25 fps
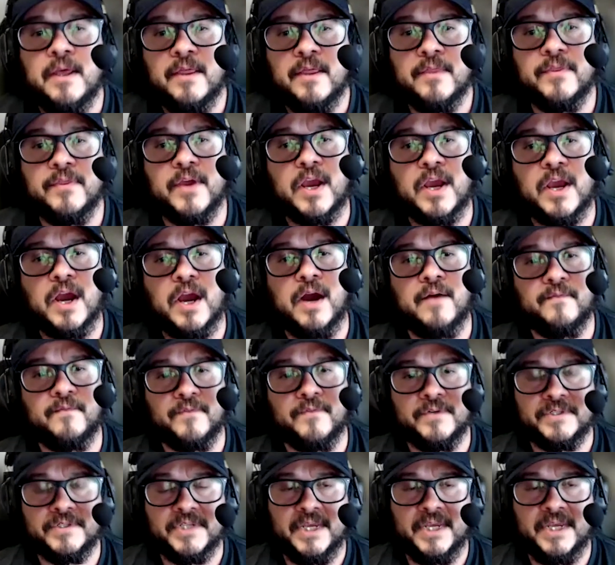the
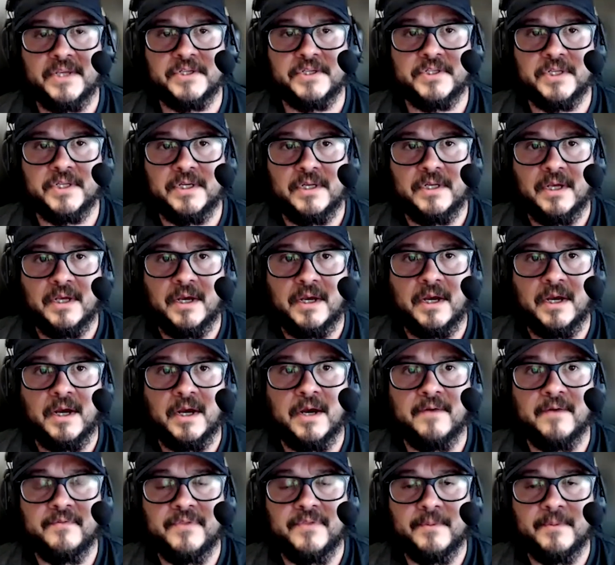conversation
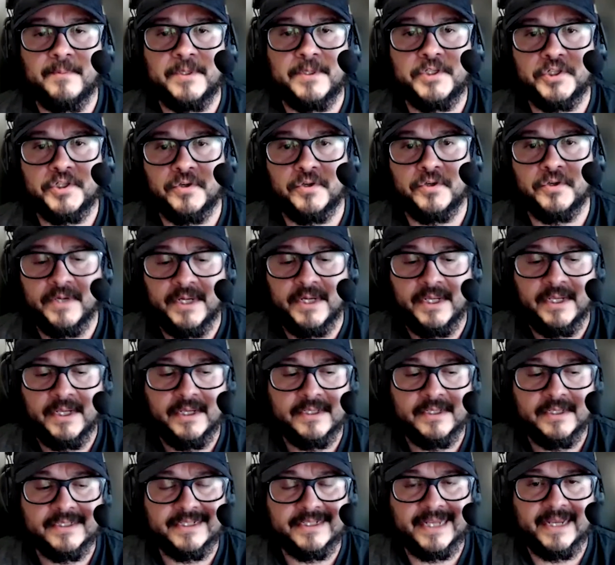of the maturity
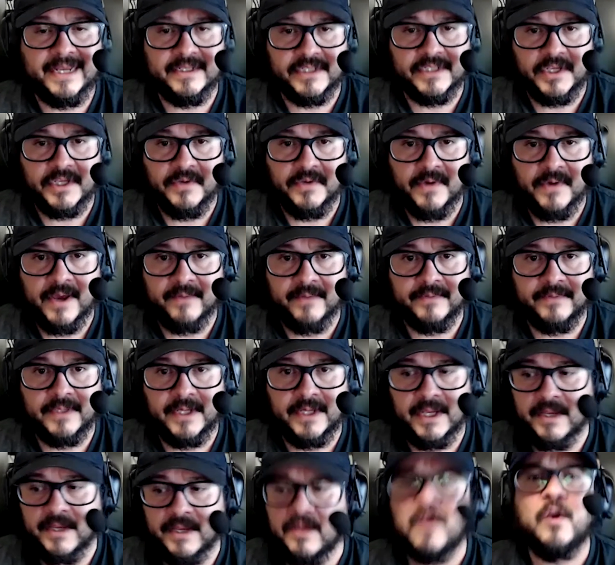stance that you have
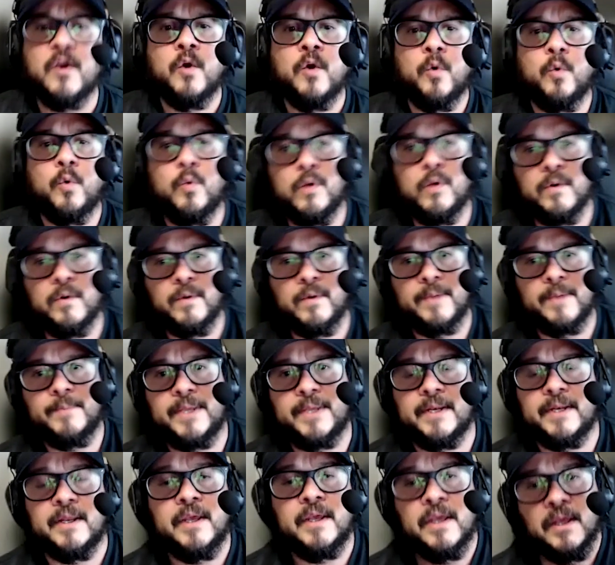today. Well, what do I
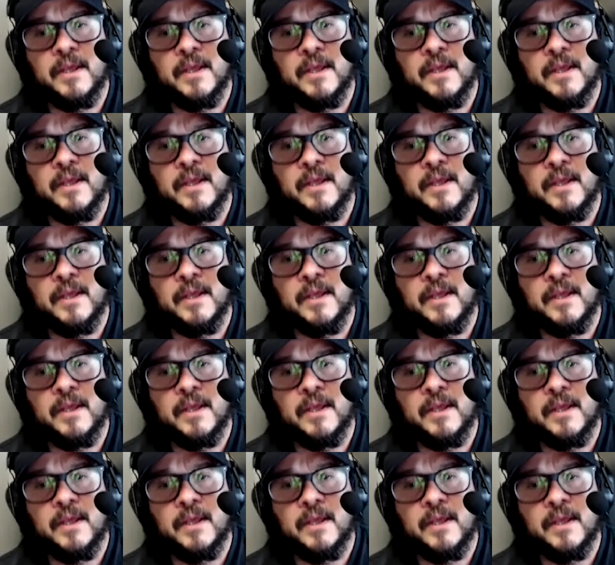mean?